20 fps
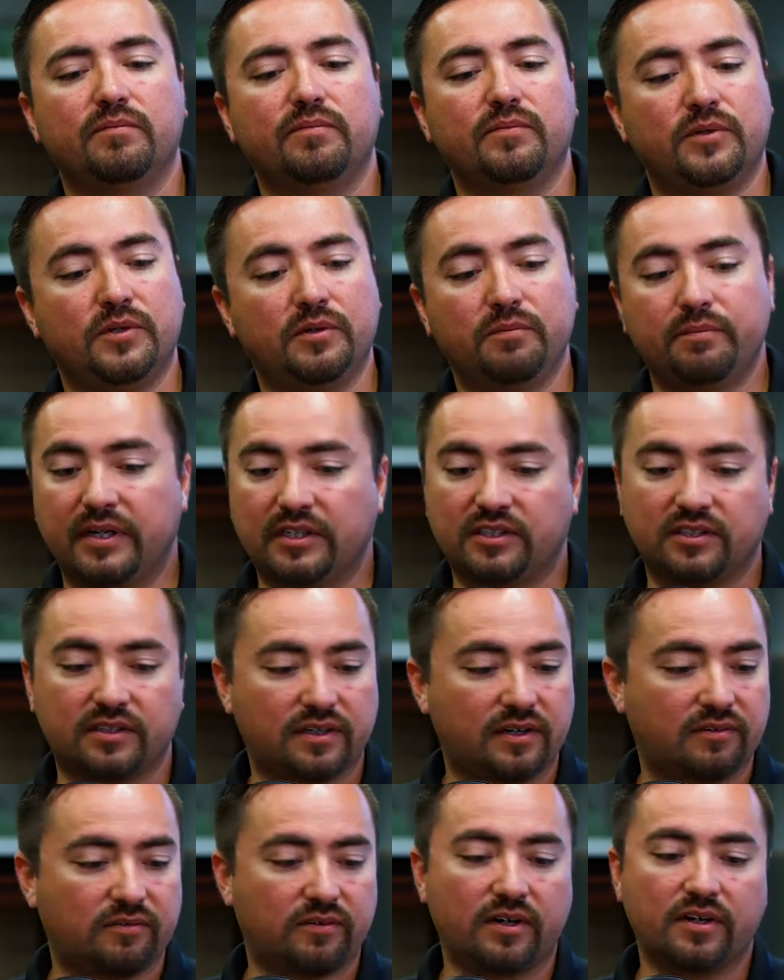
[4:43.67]
you
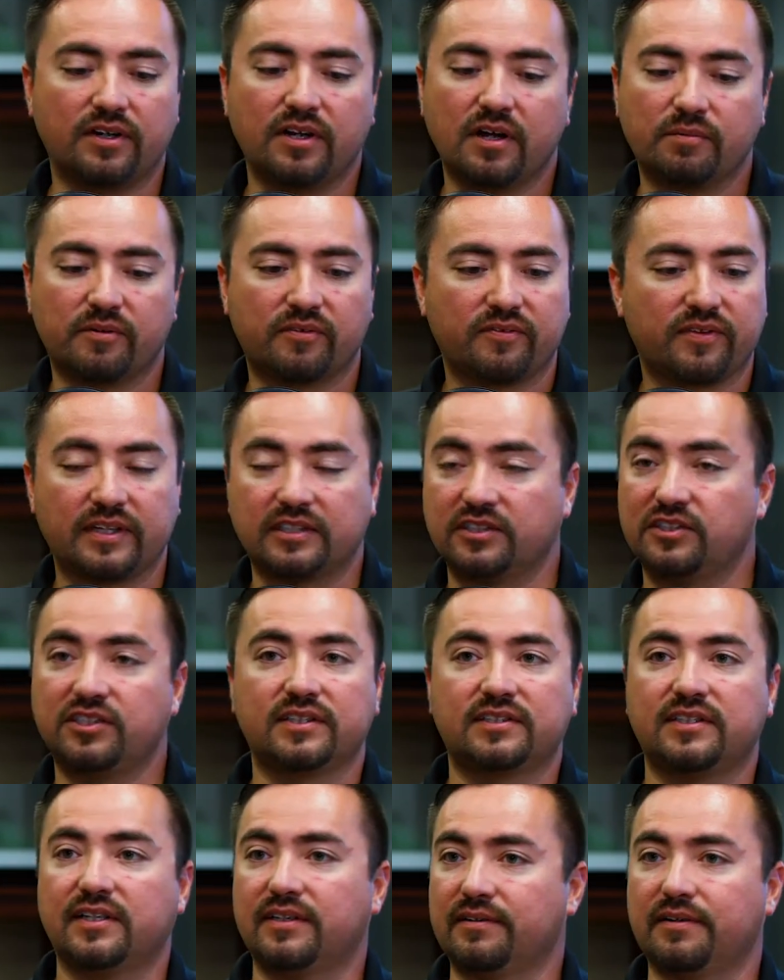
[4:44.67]
mentioned there were a number of things
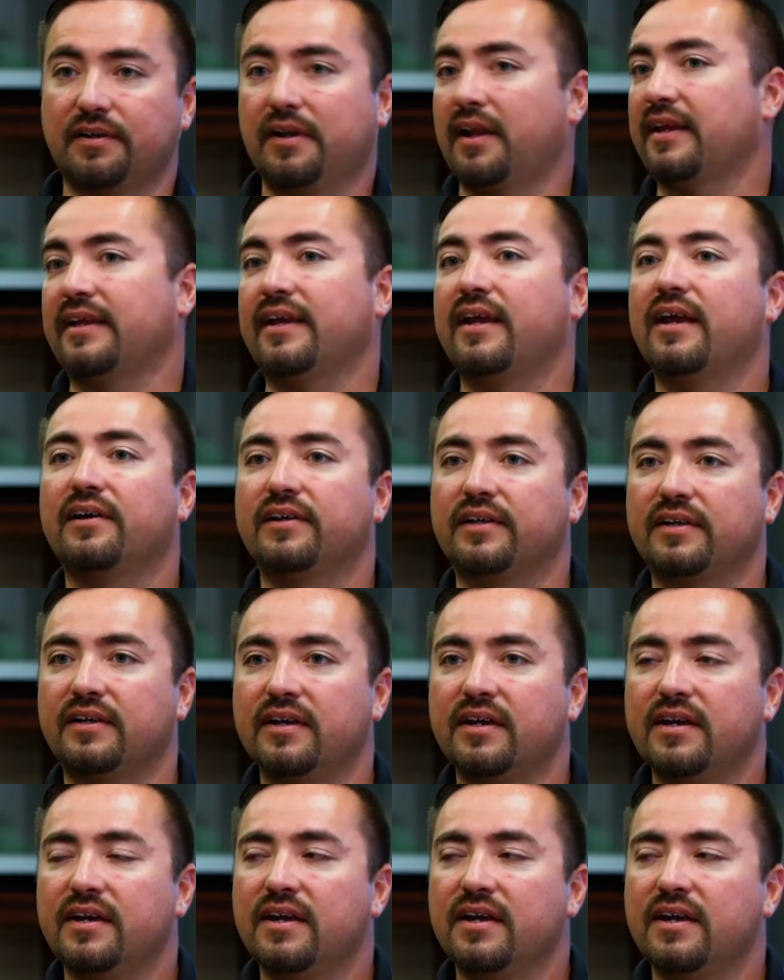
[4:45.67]
just in Clay County.